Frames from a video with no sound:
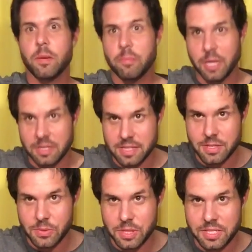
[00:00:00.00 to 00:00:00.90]
because
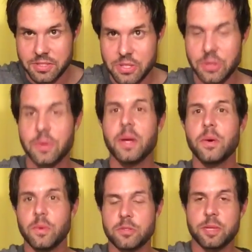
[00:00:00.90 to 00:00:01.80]
this one is too,
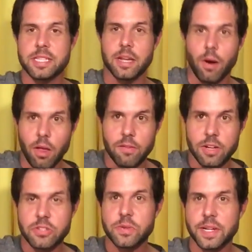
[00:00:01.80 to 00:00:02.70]
which means that all of
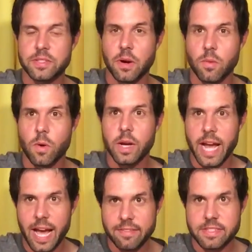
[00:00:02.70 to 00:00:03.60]
our strings are one
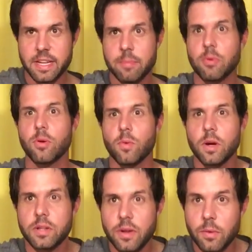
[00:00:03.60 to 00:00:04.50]
half step or
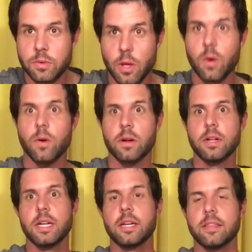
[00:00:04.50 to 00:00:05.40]
one note lower
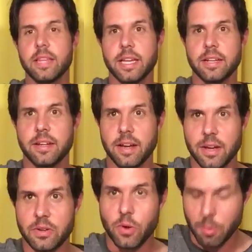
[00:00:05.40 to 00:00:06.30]
than
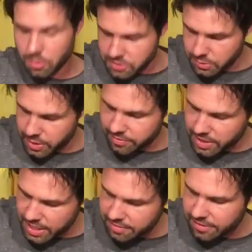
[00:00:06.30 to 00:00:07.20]
normal. So we have
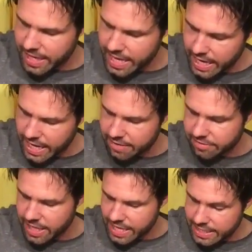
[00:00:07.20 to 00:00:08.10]
E flat, A
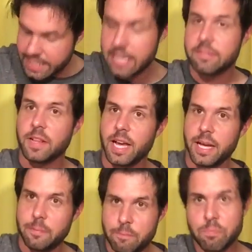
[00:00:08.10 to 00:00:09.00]
flat, D
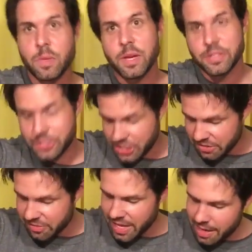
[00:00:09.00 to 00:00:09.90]
flat, G
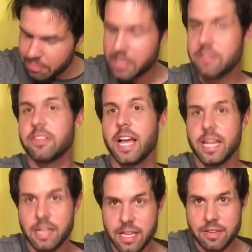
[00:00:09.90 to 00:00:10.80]
flat, B
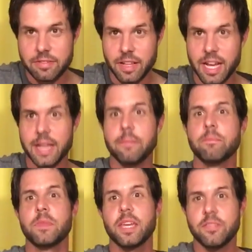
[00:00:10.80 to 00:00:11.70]
flat, E flat.
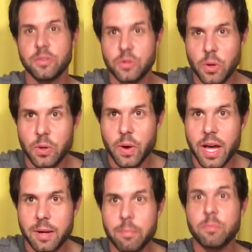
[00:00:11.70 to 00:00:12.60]
If you don't know how
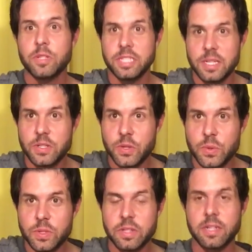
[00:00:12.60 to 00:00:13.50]
to
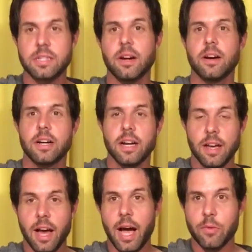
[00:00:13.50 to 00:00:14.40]
detune your guitar,
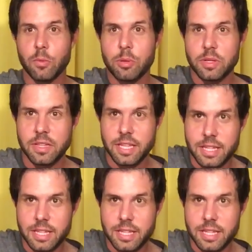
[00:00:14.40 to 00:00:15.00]
I will put the